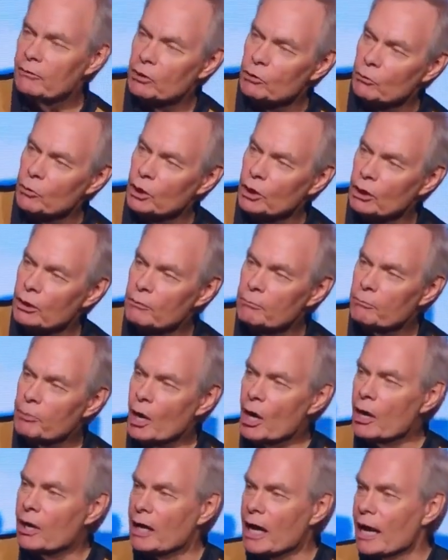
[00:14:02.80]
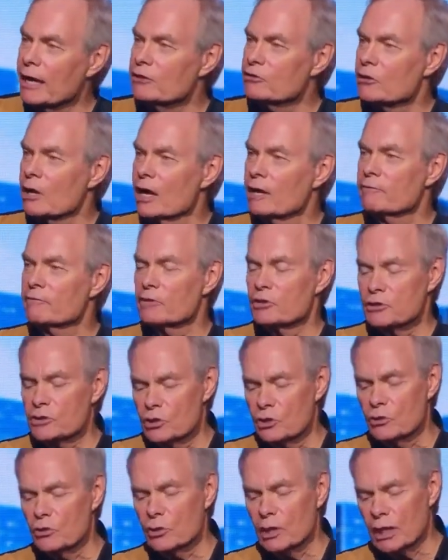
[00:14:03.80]
in Woodland Park, I tried for
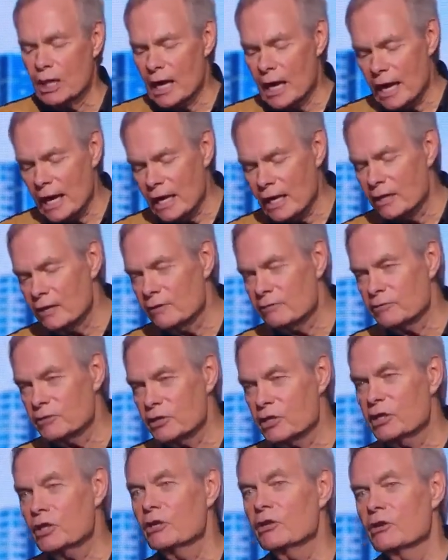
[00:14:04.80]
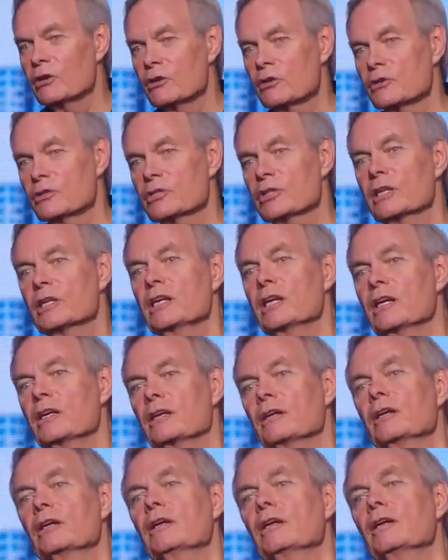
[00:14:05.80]
two and a half years to
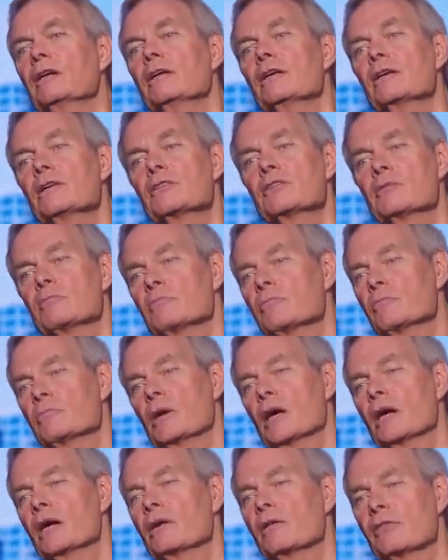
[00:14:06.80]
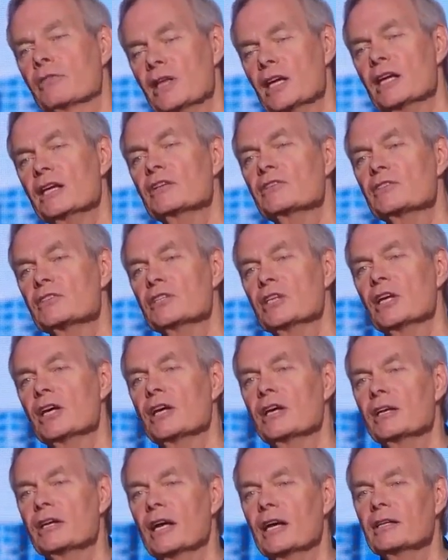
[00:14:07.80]
get some uh, things
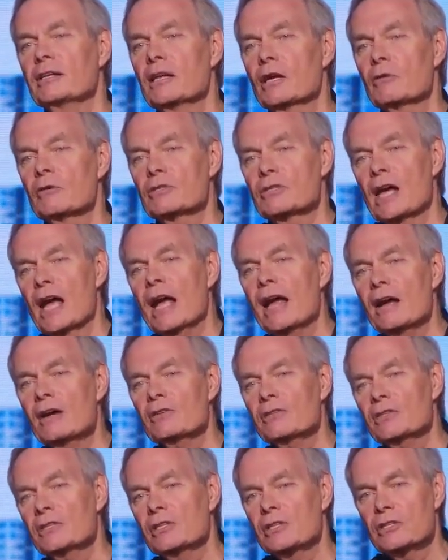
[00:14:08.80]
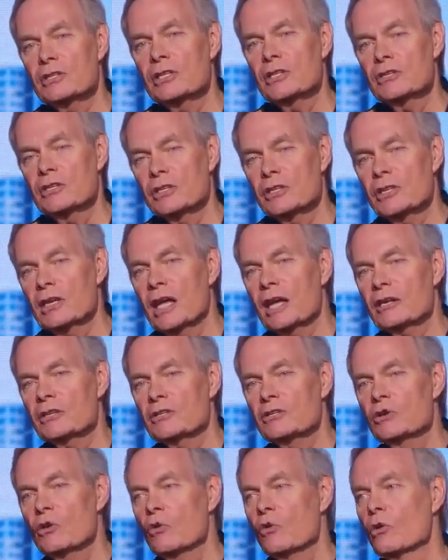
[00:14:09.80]
done, and there was a housing addition
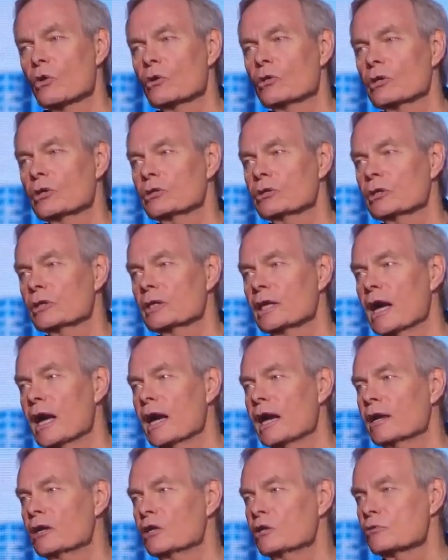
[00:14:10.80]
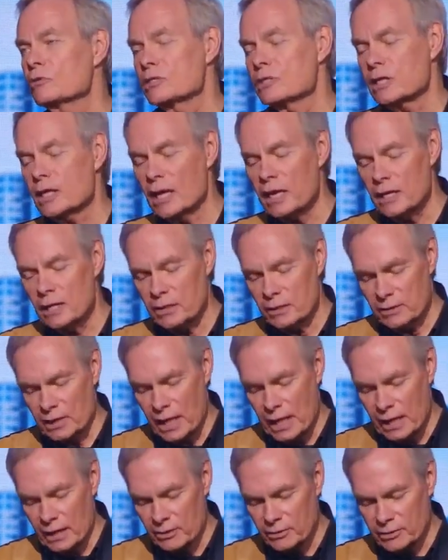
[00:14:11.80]
next door that the guy who was the head of
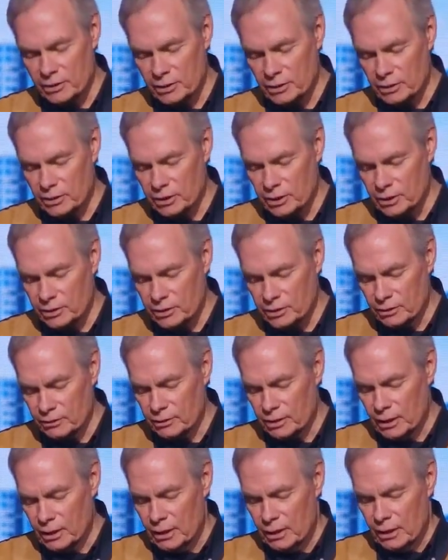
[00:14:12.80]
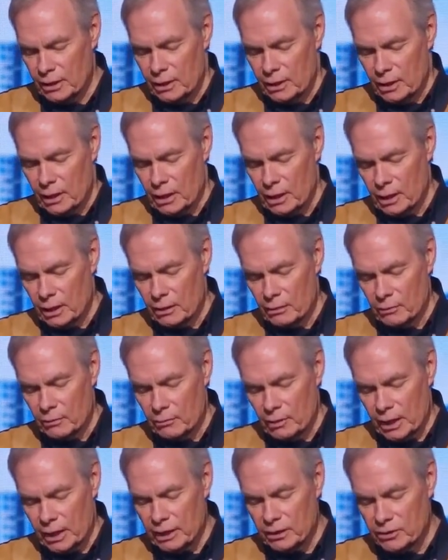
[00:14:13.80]
the housing addition,
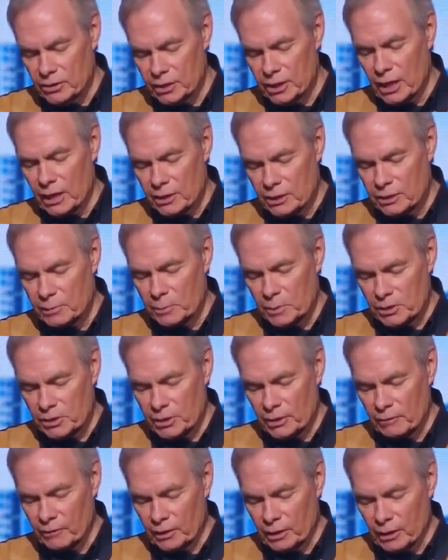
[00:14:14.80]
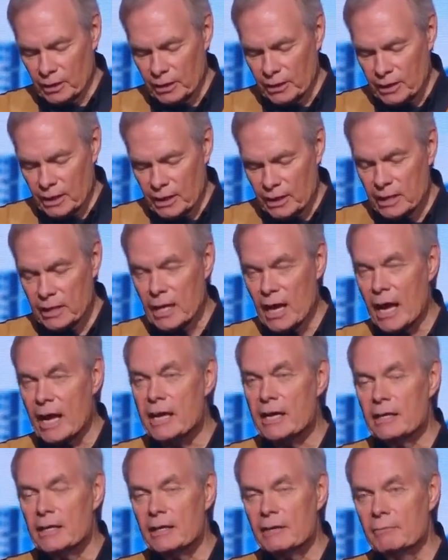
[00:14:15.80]
uh, he said specifically that he
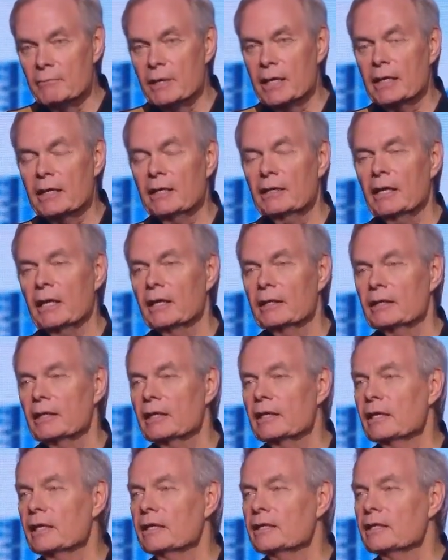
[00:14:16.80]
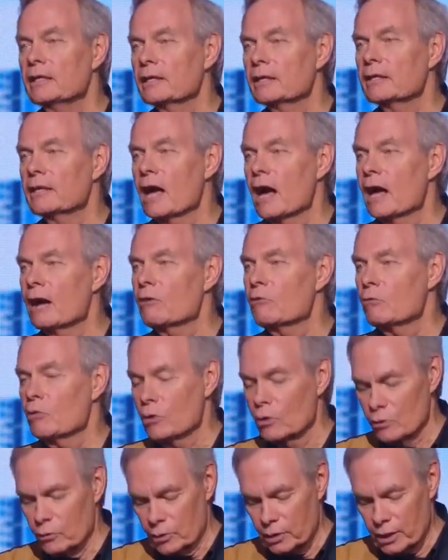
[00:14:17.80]
hated me and that he did not
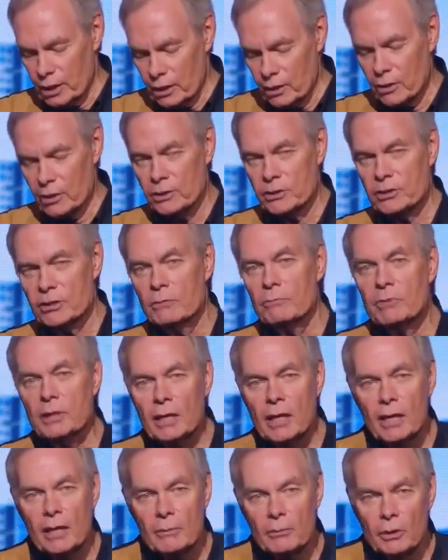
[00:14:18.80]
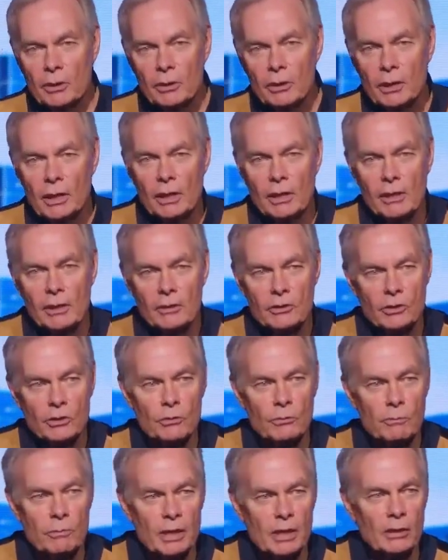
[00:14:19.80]
want Charis to be able
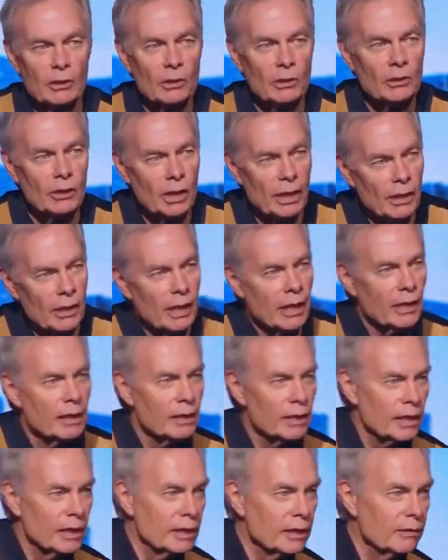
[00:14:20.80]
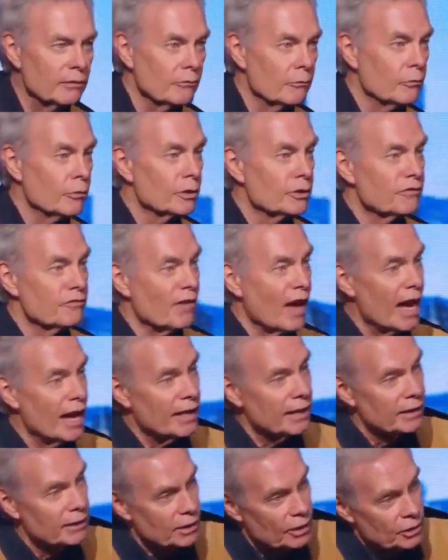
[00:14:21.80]
to build there, and he was
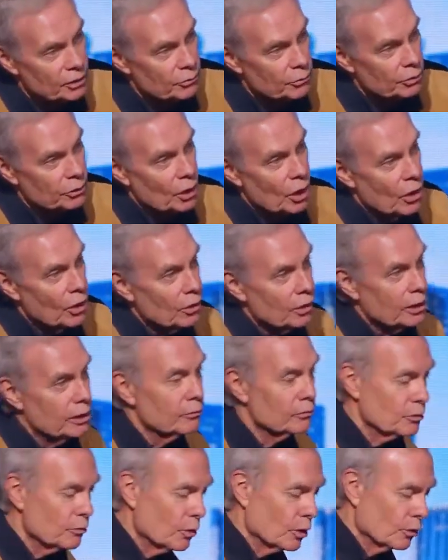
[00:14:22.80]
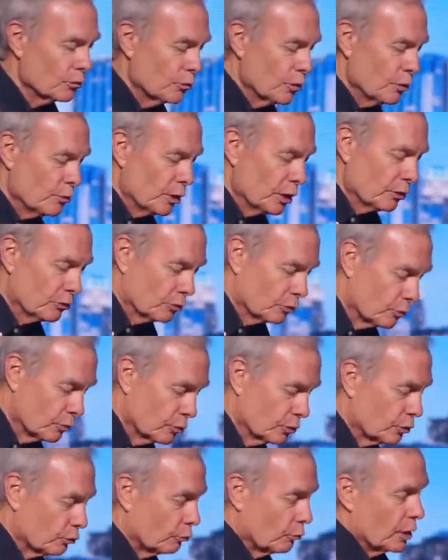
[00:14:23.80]
fighting us with all he was worth. We went
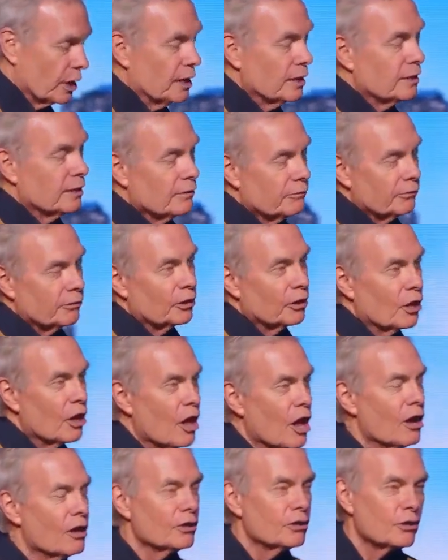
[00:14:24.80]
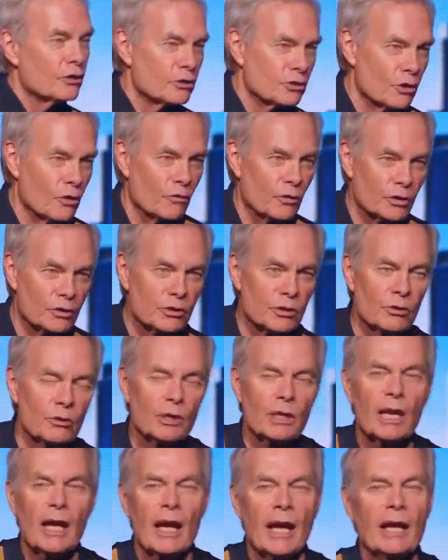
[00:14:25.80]
through three different lawyers over
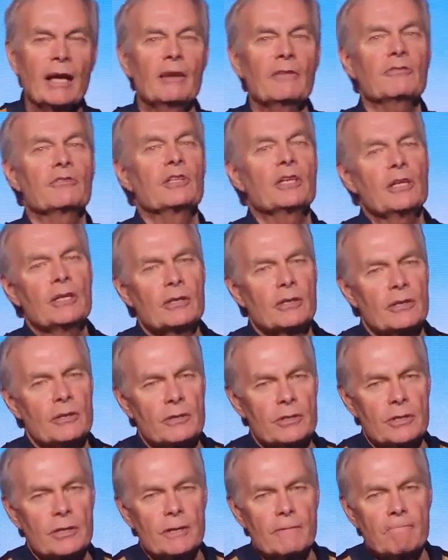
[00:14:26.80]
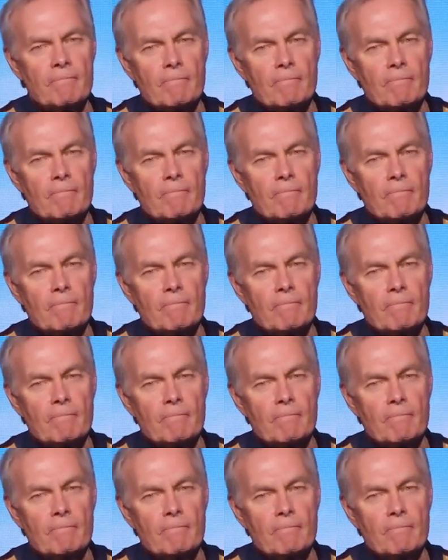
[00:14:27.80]
two and a half years